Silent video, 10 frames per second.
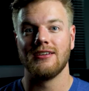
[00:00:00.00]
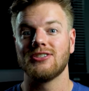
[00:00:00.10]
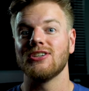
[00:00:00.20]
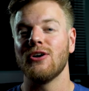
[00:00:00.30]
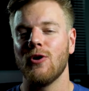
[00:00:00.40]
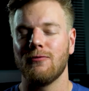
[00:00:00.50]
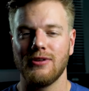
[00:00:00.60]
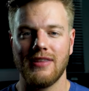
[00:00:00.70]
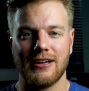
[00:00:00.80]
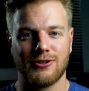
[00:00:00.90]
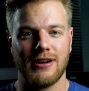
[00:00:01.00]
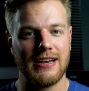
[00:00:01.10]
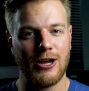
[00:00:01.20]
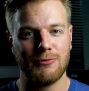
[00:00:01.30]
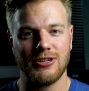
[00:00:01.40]
So hopefully that training
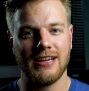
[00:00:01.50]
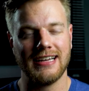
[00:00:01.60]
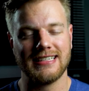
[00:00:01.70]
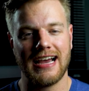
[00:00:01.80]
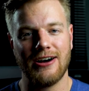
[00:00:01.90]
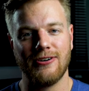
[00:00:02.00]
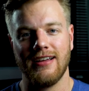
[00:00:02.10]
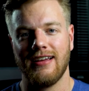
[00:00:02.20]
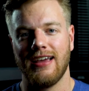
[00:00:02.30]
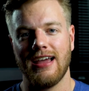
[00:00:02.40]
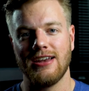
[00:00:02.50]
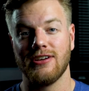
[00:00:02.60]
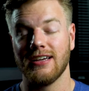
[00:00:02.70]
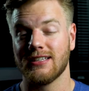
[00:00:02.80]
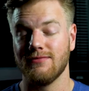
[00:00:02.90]
helps you guys out and you
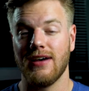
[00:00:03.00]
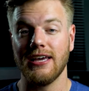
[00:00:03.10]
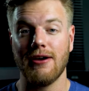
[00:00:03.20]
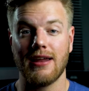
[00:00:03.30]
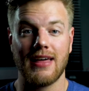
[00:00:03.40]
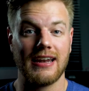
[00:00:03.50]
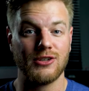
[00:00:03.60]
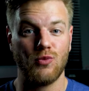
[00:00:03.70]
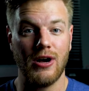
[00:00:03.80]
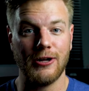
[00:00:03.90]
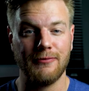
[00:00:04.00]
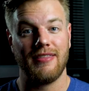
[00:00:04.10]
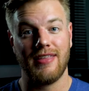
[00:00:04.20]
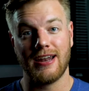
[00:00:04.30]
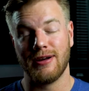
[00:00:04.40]
can get some value out of that as well.
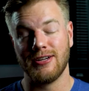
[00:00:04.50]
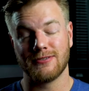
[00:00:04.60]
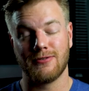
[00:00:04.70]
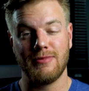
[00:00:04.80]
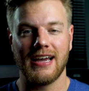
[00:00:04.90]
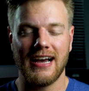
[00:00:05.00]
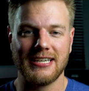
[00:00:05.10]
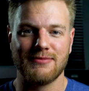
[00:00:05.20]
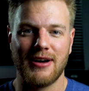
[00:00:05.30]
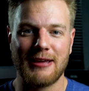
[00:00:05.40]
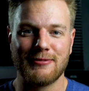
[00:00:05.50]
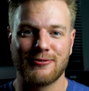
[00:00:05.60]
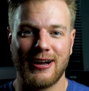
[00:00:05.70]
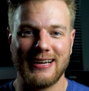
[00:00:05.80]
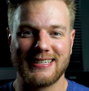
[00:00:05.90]
That about does it for me, guys. My name is
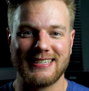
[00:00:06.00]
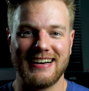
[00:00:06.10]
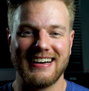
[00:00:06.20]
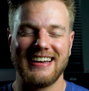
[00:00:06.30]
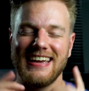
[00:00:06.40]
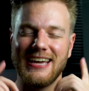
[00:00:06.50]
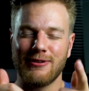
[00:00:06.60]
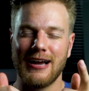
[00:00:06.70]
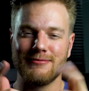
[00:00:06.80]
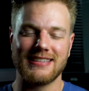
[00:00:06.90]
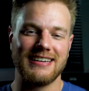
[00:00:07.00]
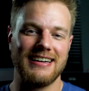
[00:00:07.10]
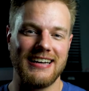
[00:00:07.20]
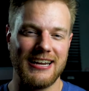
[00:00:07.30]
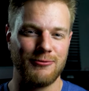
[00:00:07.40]
Ryan Snaadt. It rhymes with
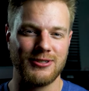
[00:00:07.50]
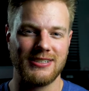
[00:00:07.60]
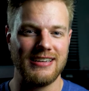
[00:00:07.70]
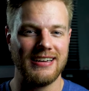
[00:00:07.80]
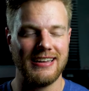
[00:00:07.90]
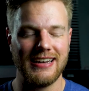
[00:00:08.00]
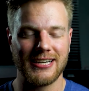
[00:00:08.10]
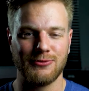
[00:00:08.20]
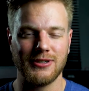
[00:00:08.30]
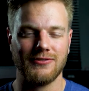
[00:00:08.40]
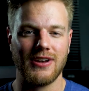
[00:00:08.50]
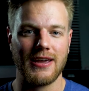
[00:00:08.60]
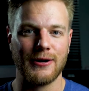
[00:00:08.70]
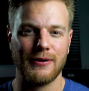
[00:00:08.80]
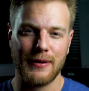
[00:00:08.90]
odd, and we'll see you in next week's video.